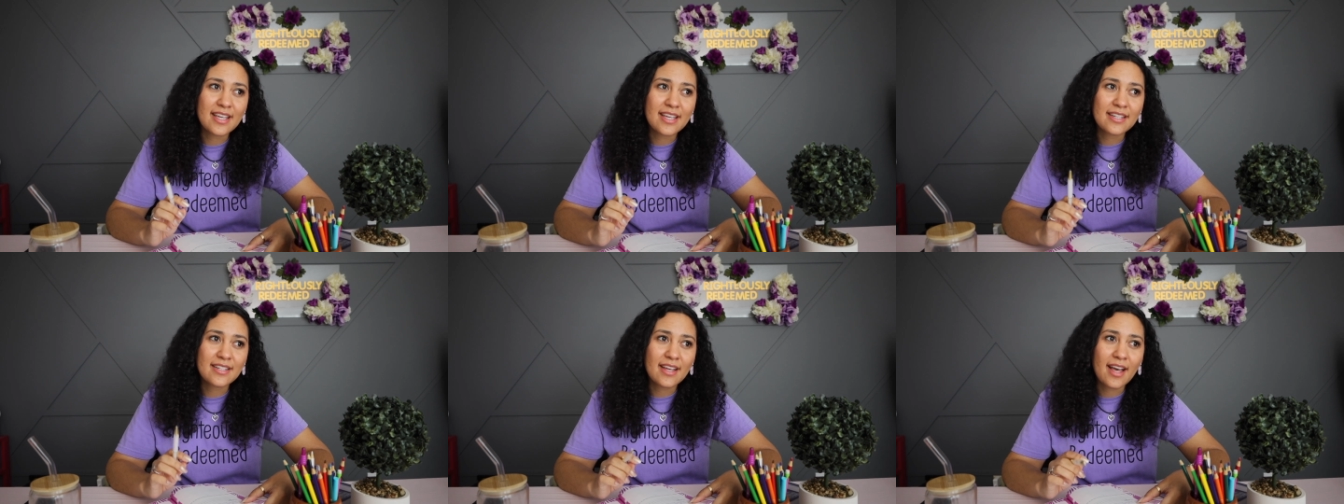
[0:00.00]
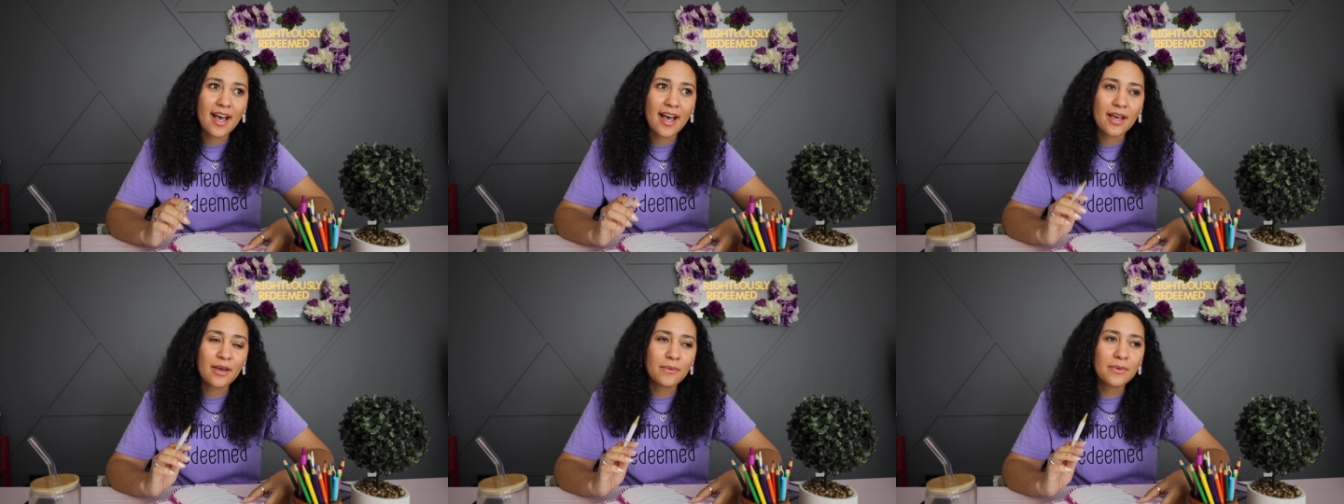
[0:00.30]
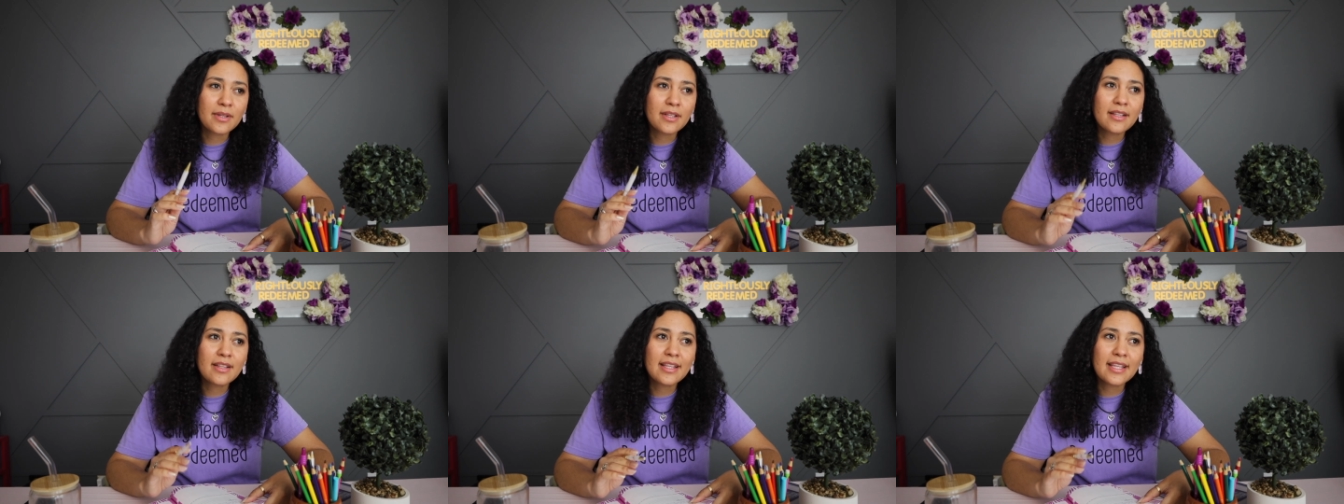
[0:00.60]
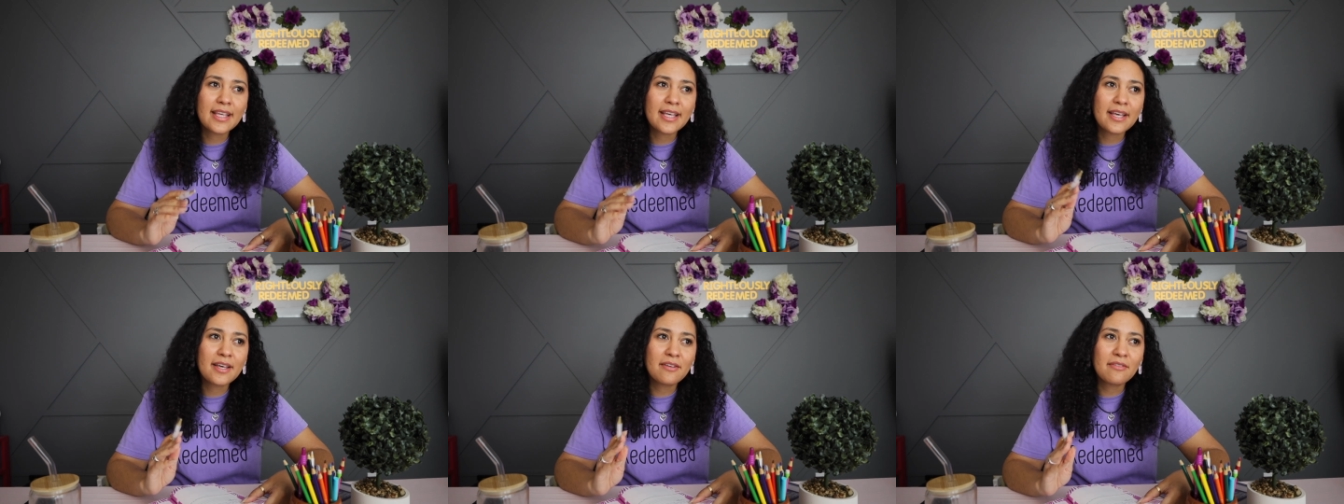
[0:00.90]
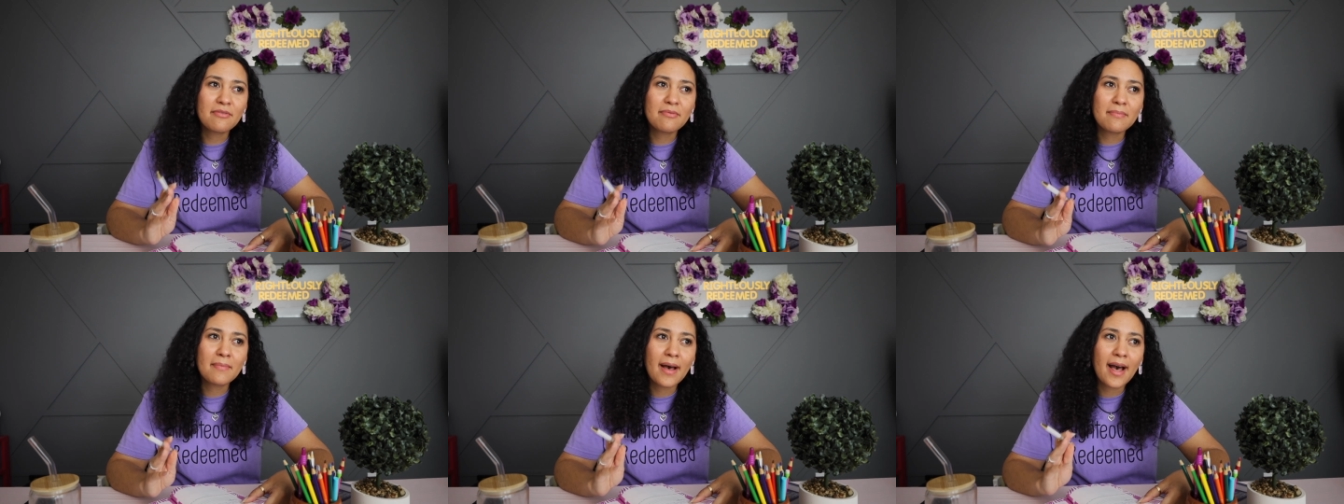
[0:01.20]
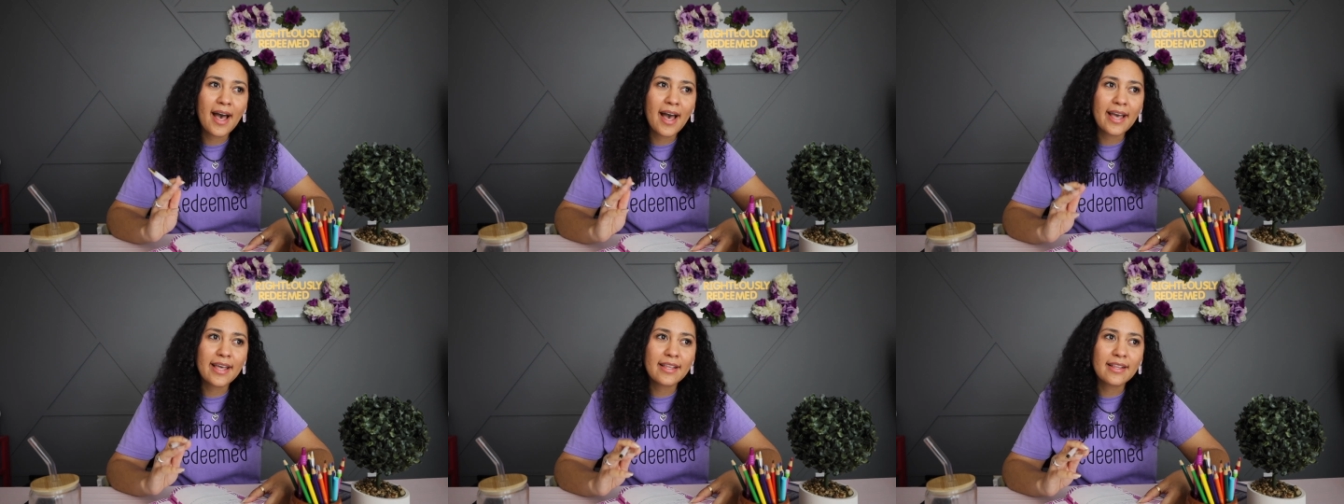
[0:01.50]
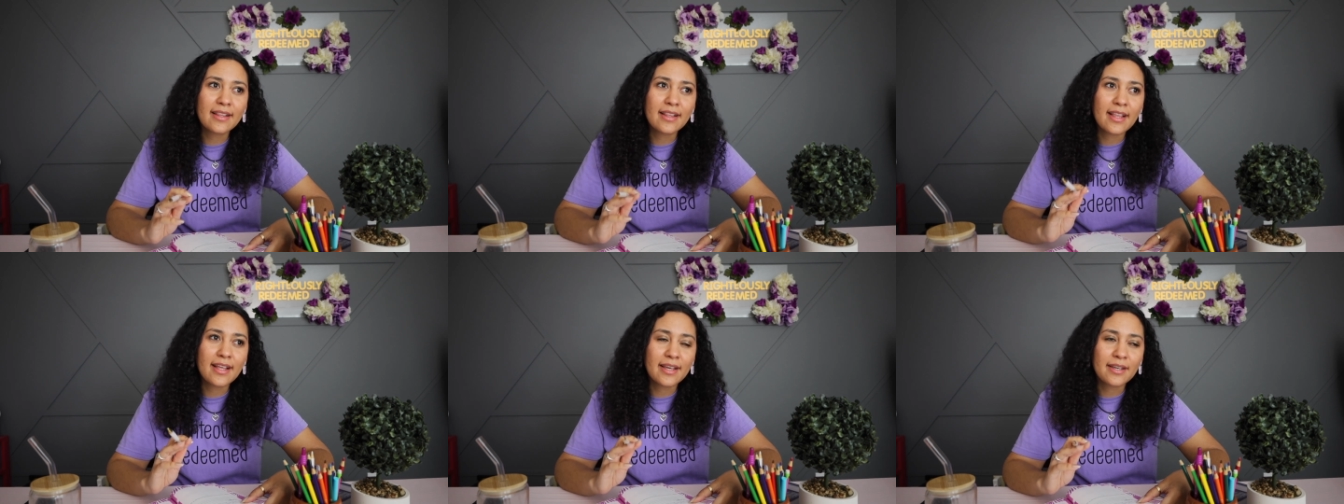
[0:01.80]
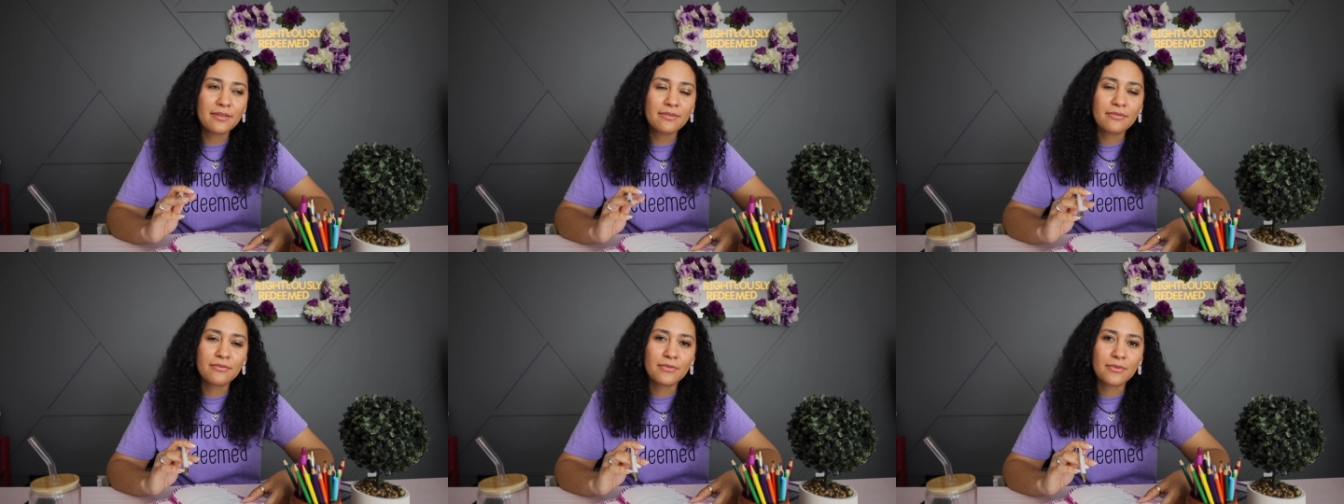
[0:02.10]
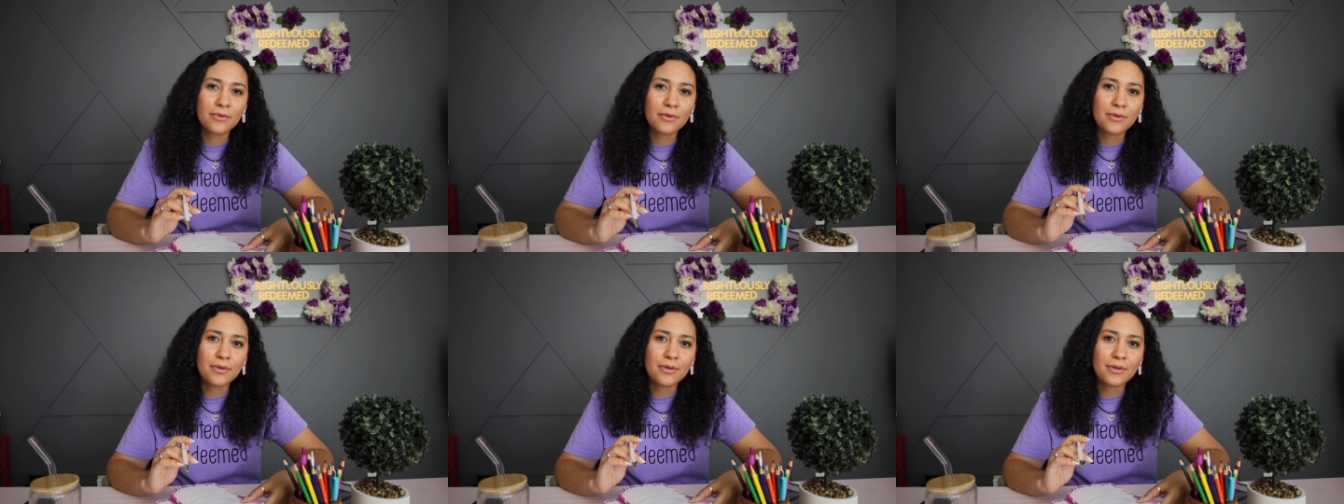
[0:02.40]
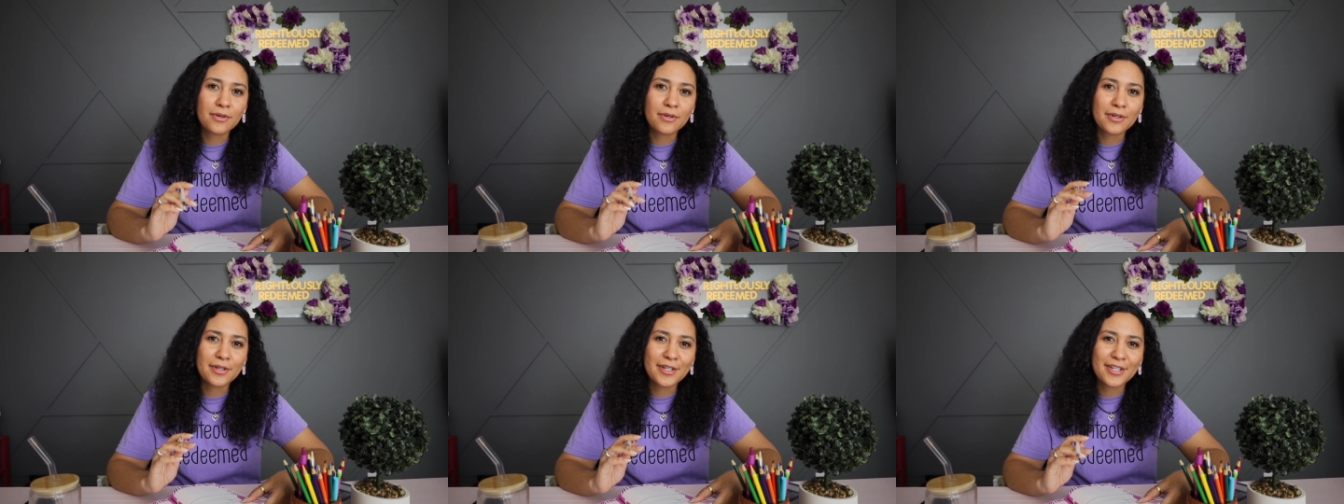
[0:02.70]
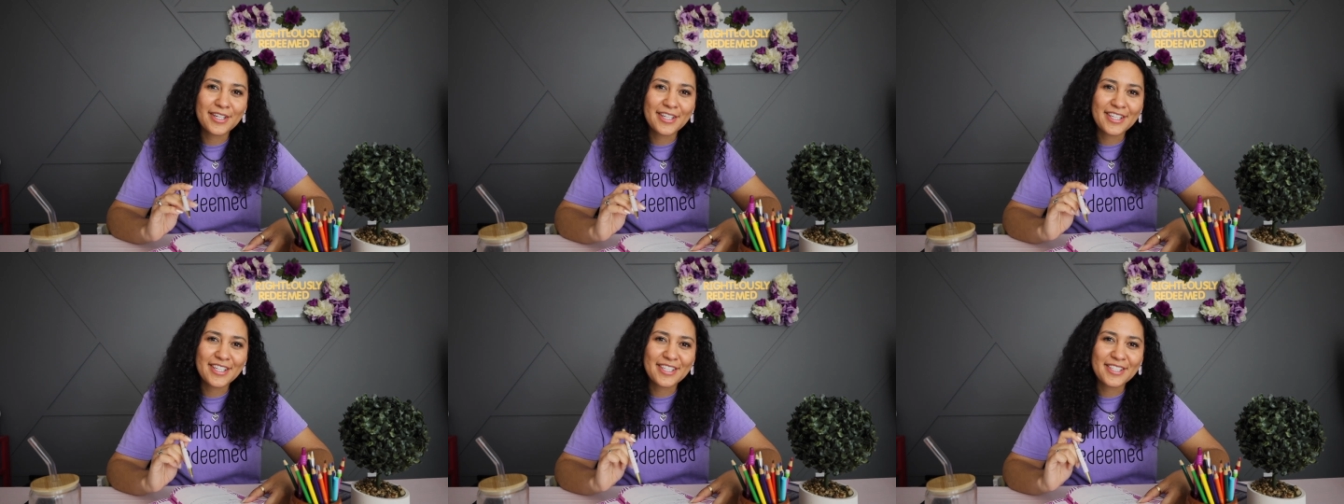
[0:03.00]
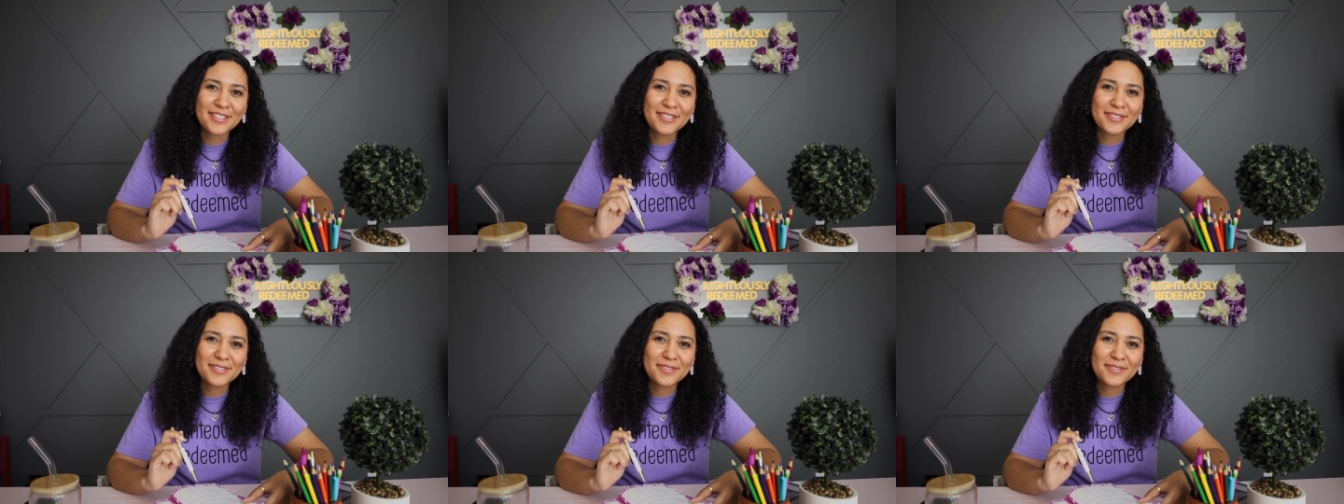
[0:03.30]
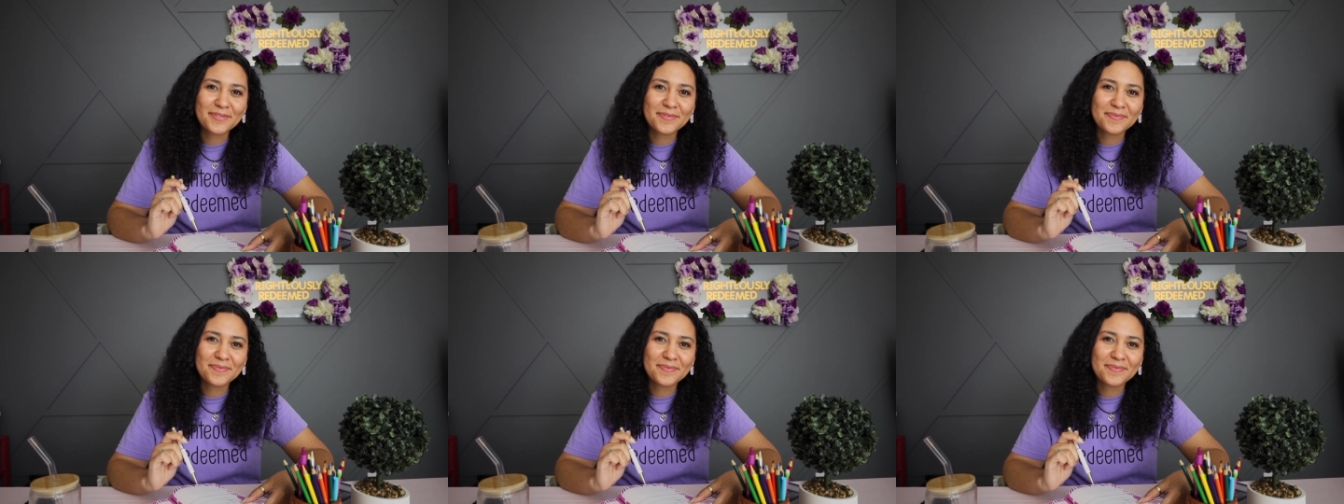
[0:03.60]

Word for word: and I will live my life for you.